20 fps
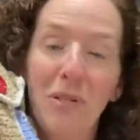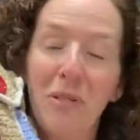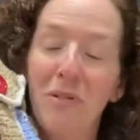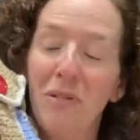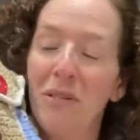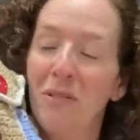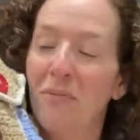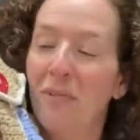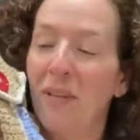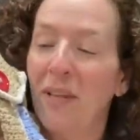You
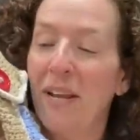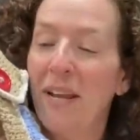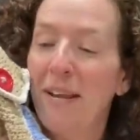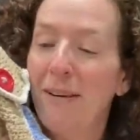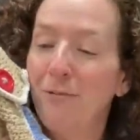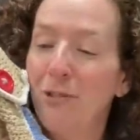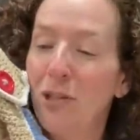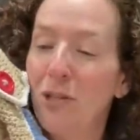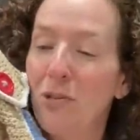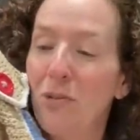didn't really
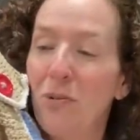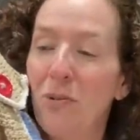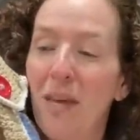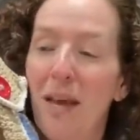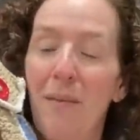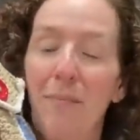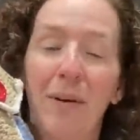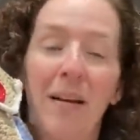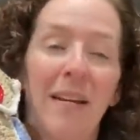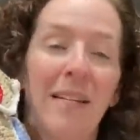have to do
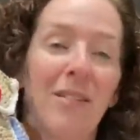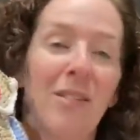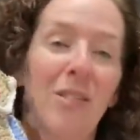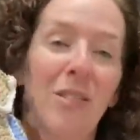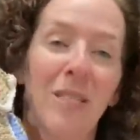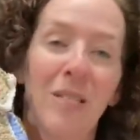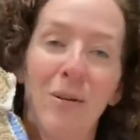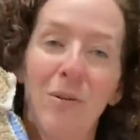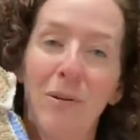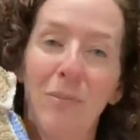that, but I
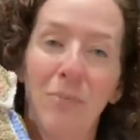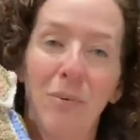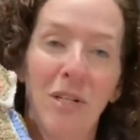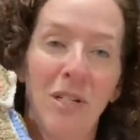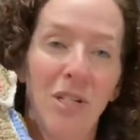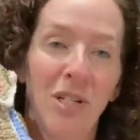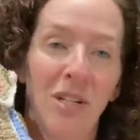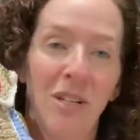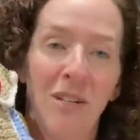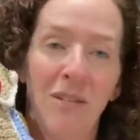so
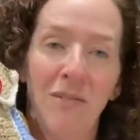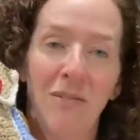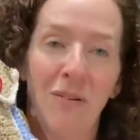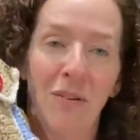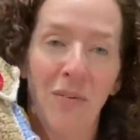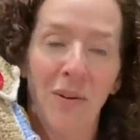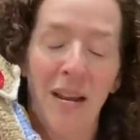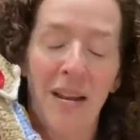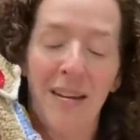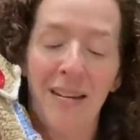appreciate you
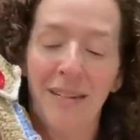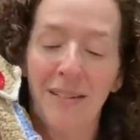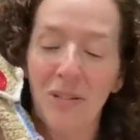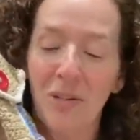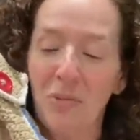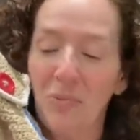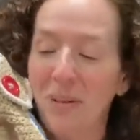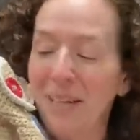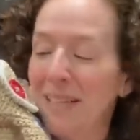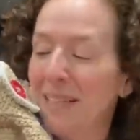donating
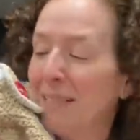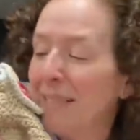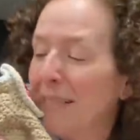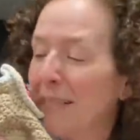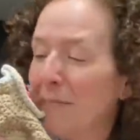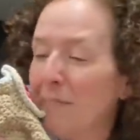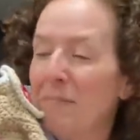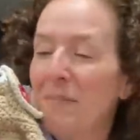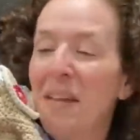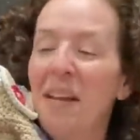to Wings.
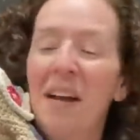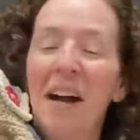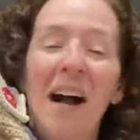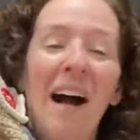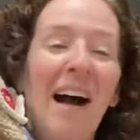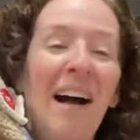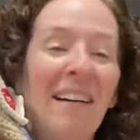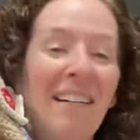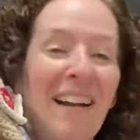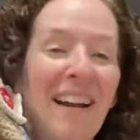
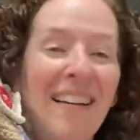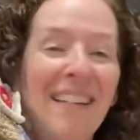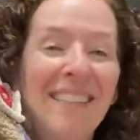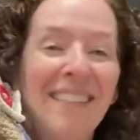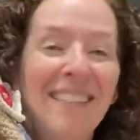All right,